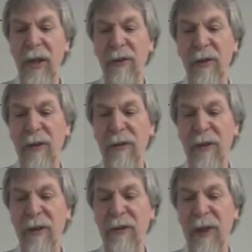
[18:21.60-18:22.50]
So it's
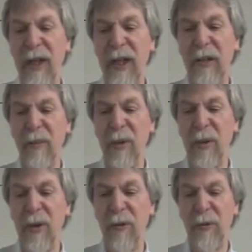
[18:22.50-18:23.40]
designed
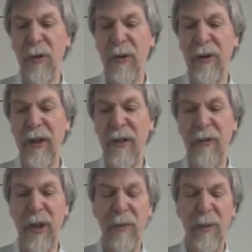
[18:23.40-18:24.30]
more for the
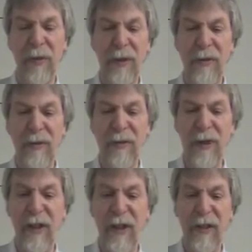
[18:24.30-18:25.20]
environment that you
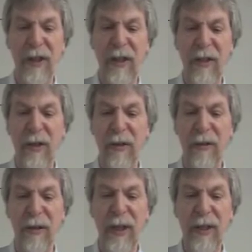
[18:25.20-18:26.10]
see here on the
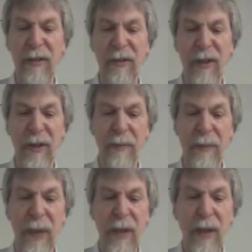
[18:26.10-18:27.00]
right hand side.
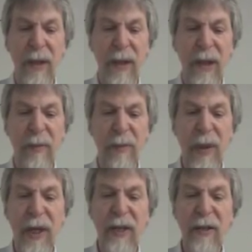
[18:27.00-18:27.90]

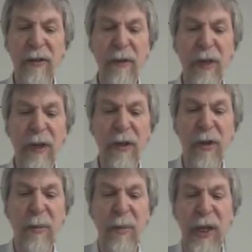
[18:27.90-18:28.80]
MPI is a very
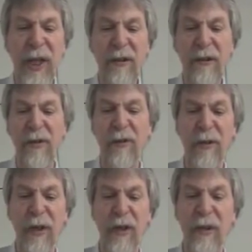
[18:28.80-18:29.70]
comprehensive,
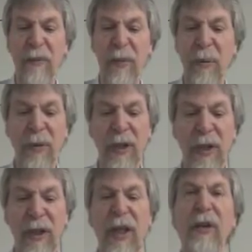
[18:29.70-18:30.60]
very
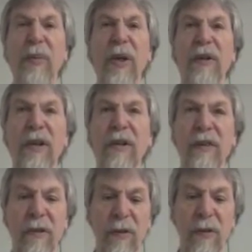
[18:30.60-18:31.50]
popular library that
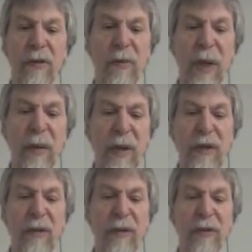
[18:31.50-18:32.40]
is used by
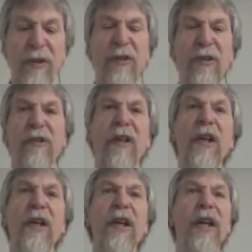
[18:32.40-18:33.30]
many researchers.
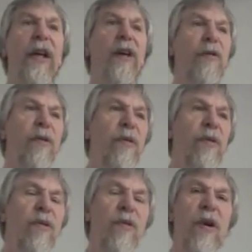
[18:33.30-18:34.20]
If you
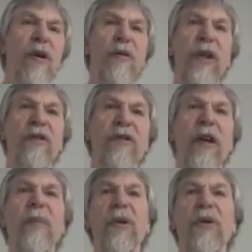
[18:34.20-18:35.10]
talk, for
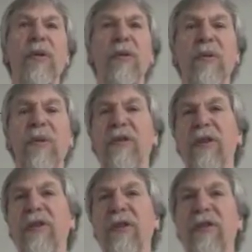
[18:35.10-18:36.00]
example, to
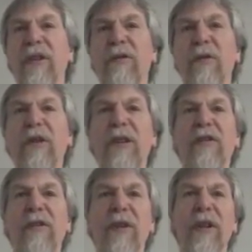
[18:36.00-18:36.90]
researchers in
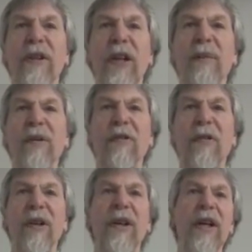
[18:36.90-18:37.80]
physics or in
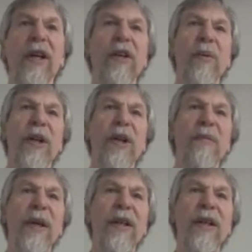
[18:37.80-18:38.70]
chemistry, you will
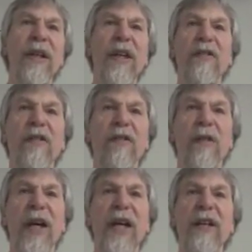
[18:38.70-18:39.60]
in many cases
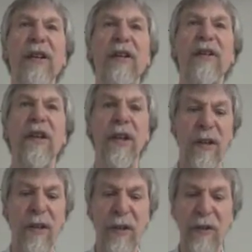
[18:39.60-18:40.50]
find that they
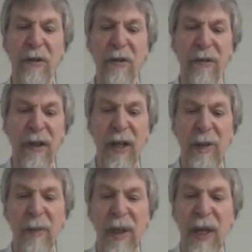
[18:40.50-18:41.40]
are using
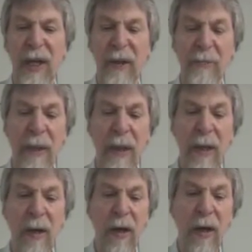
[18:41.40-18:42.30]
MPI
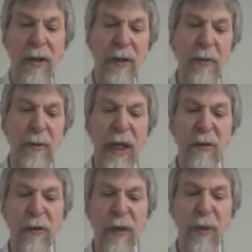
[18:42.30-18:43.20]
on the
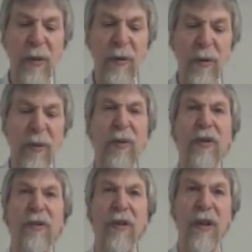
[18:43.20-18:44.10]
mainframe
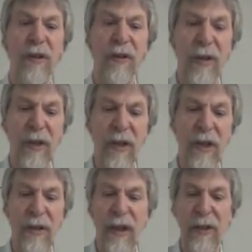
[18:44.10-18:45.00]
computers on the
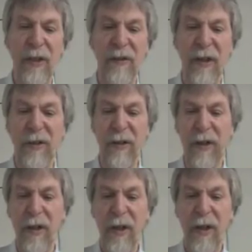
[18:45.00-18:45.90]
data center
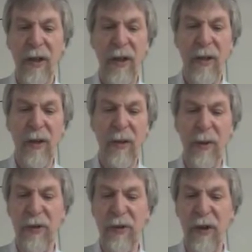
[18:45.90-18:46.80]
on
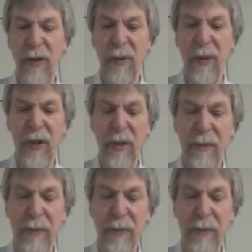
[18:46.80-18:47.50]
which they are working.